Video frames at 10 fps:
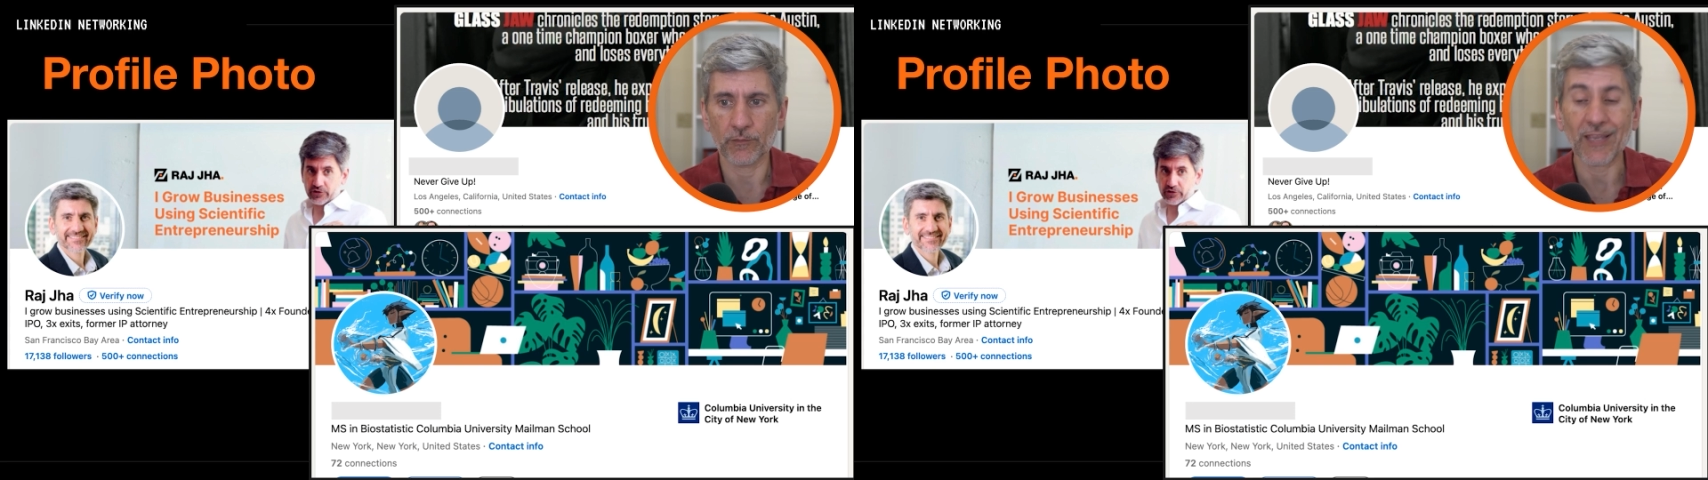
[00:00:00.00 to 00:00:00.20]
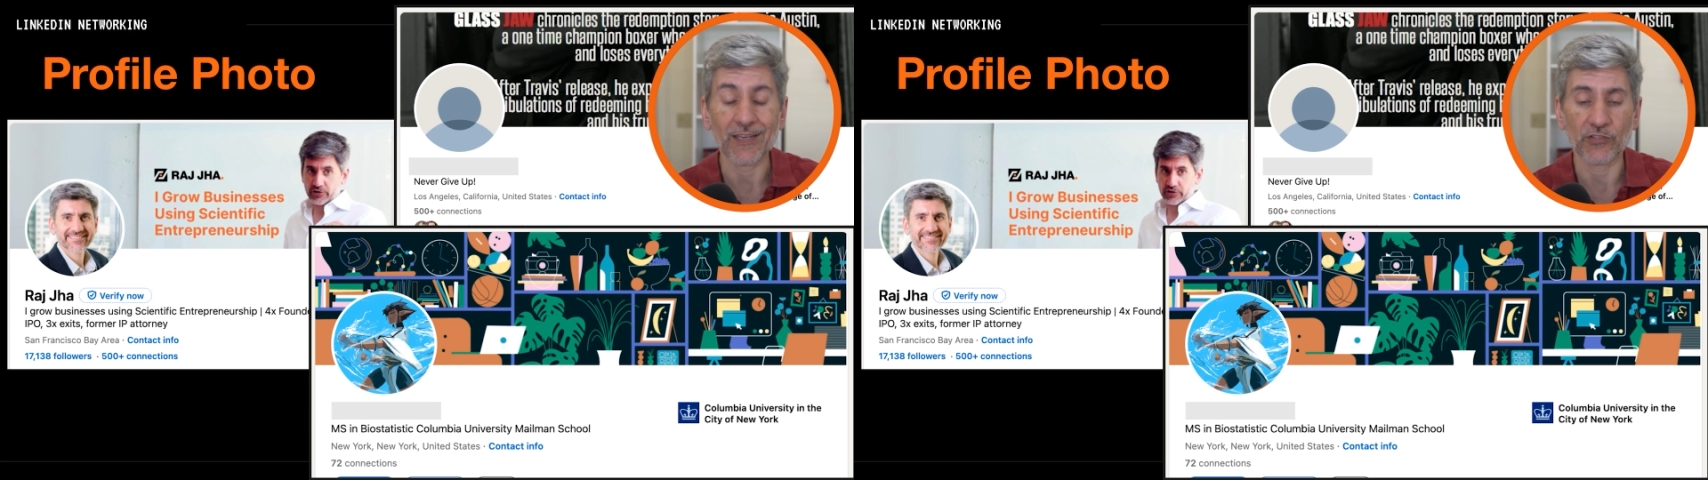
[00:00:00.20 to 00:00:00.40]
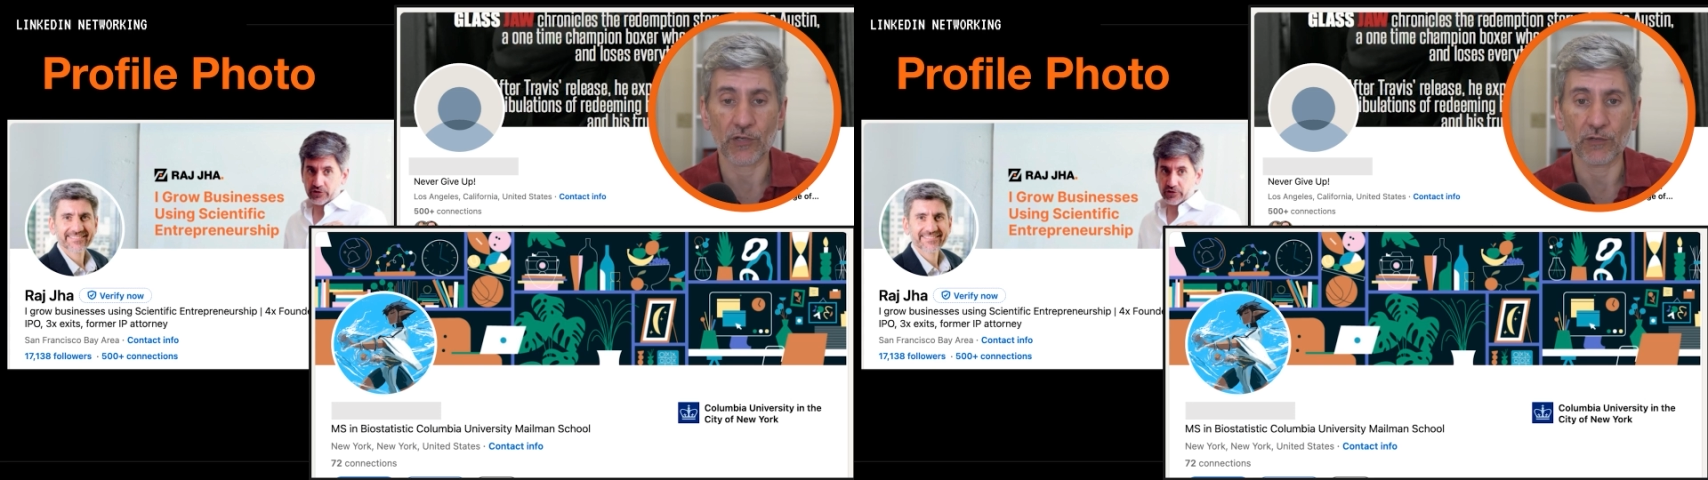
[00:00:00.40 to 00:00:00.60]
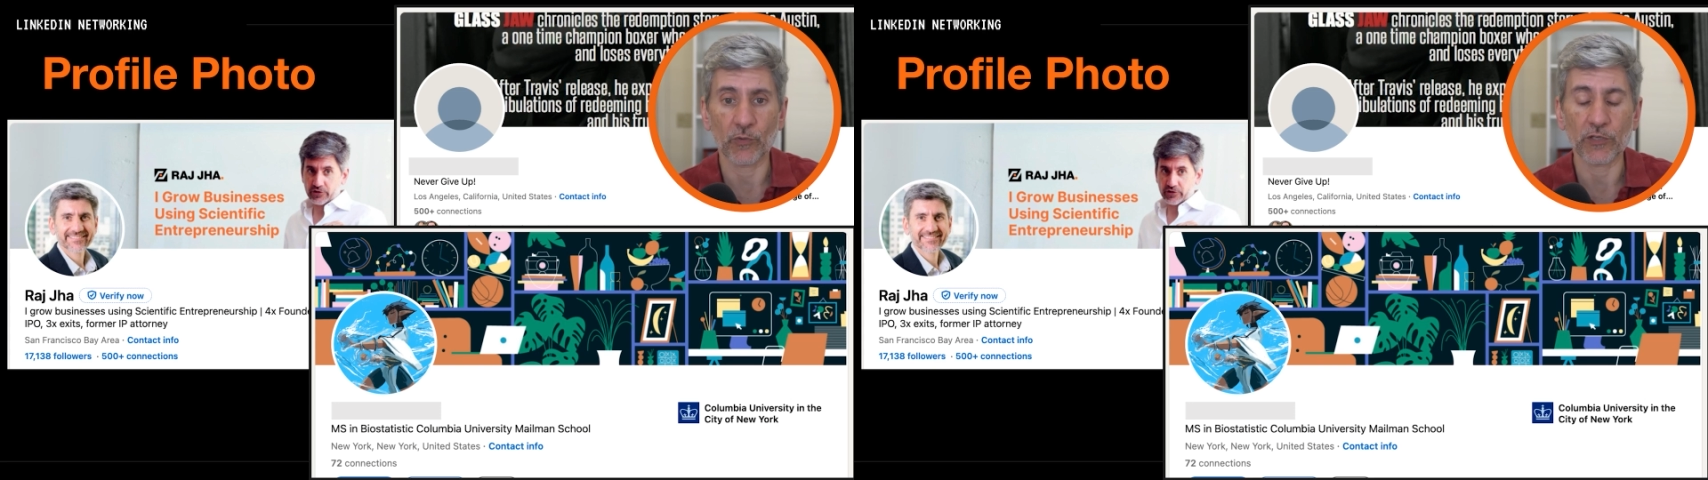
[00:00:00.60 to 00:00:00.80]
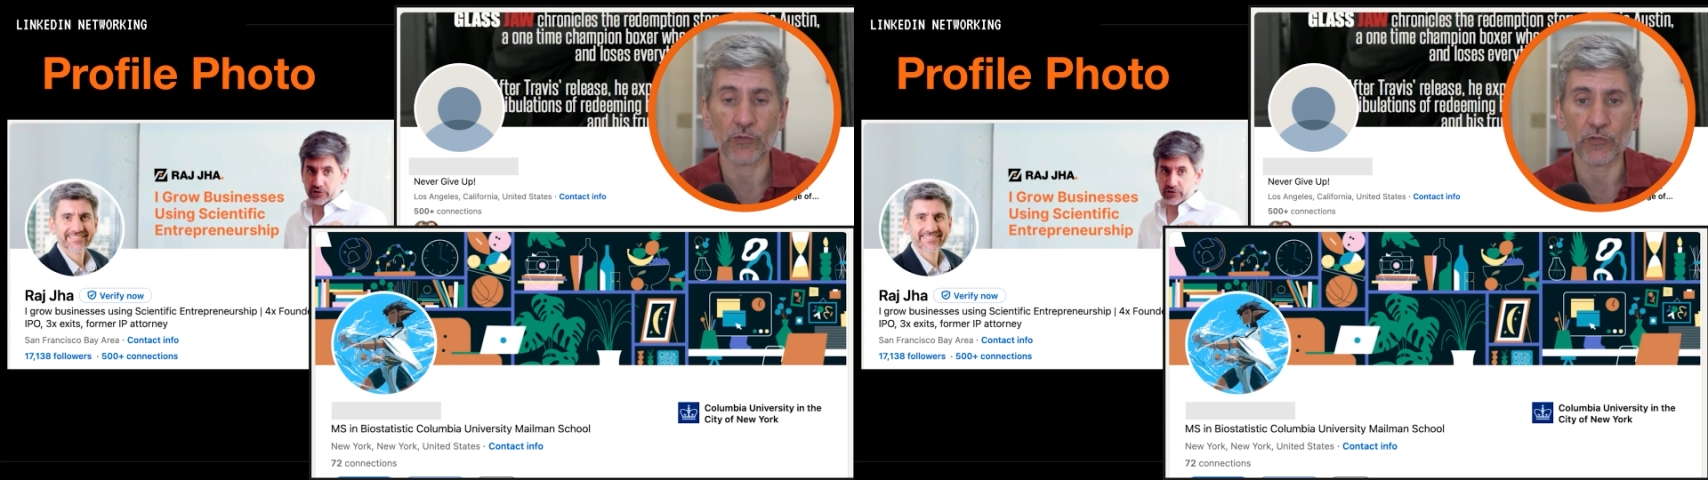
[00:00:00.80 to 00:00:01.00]
takes on
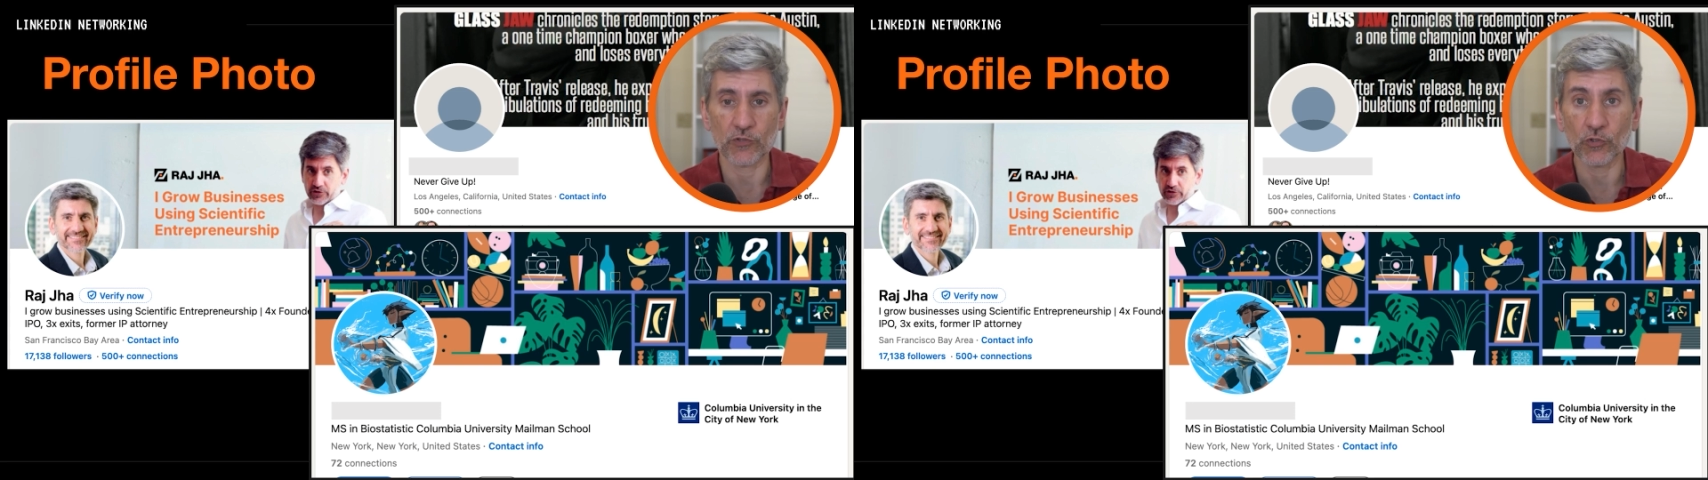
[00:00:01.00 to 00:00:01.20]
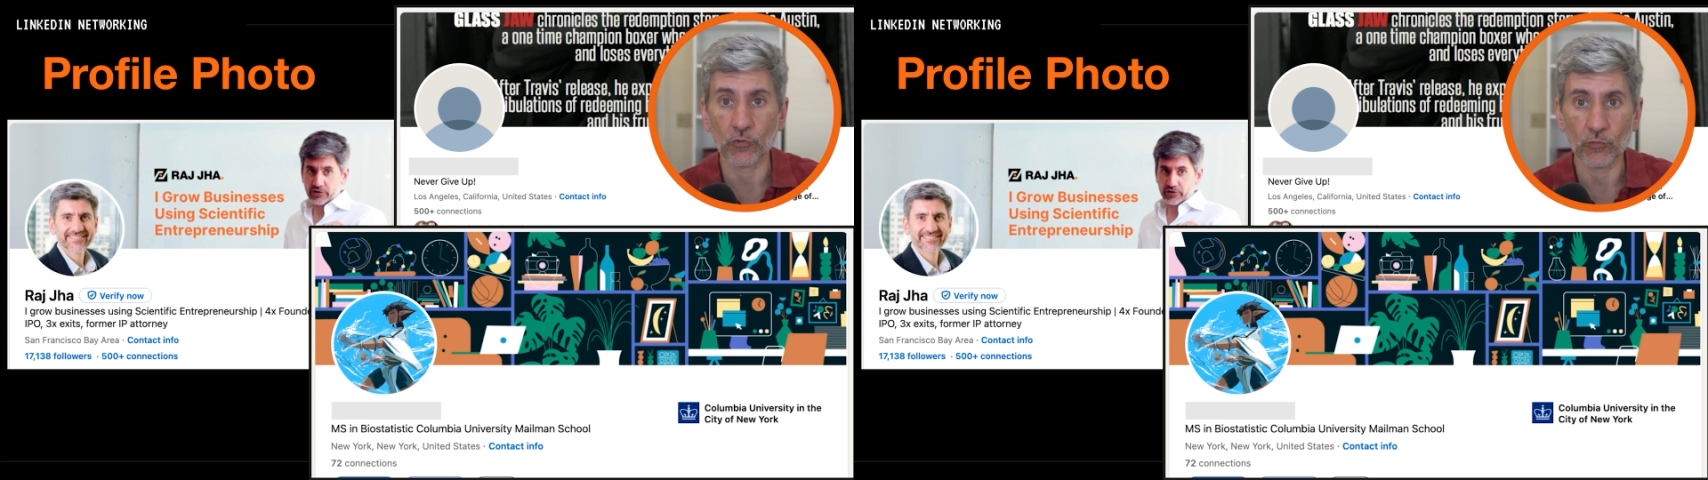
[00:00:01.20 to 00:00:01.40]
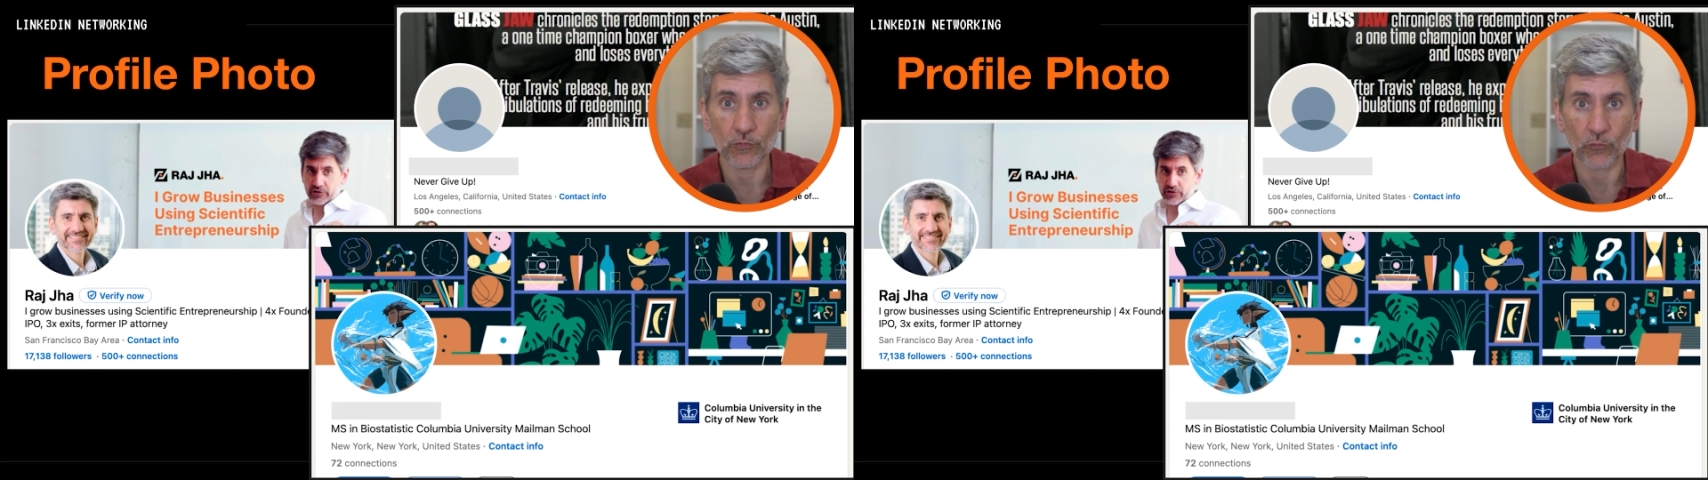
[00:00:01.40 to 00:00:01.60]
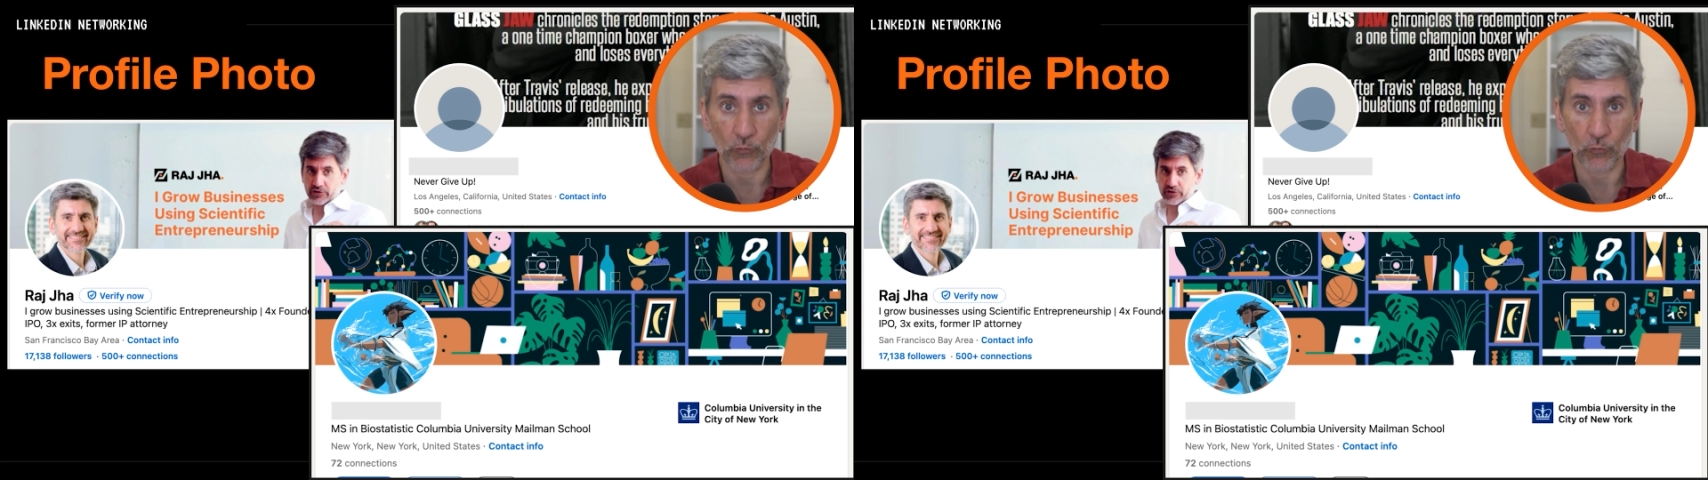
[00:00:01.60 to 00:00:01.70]
what you can do